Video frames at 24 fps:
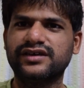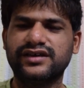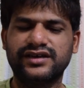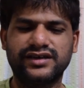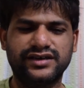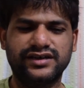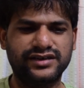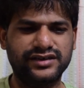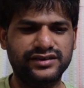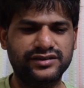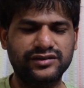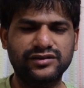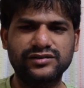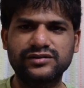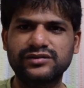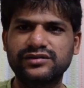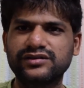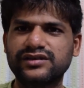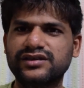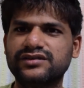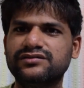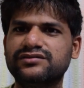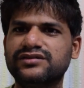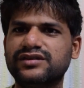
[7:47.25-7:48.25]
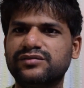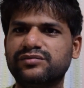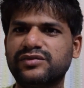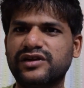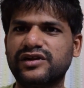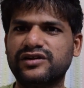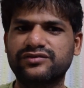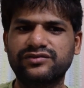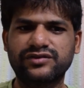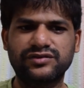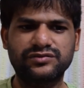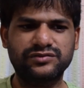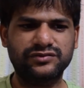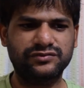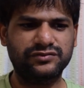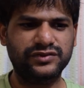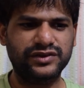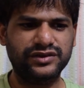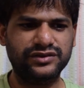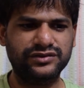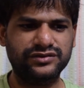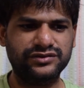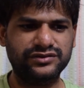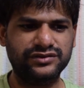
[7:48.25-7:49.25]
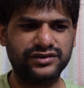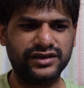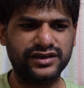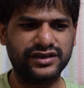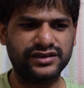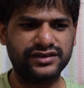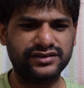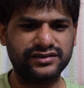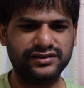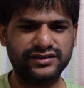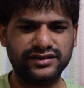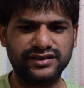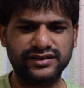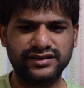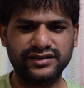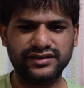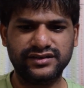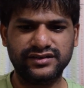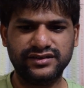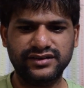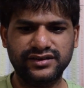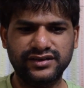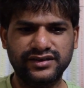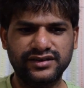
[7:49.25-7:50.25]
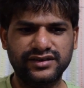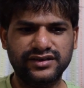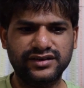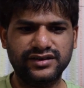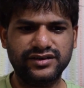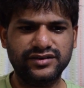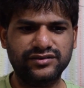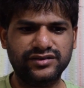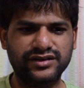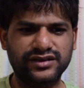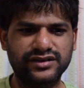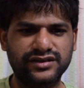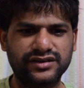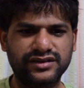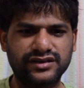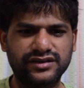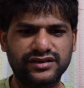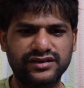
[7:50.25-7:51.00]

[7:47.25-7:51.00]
and it also gives a platform for you to understand you can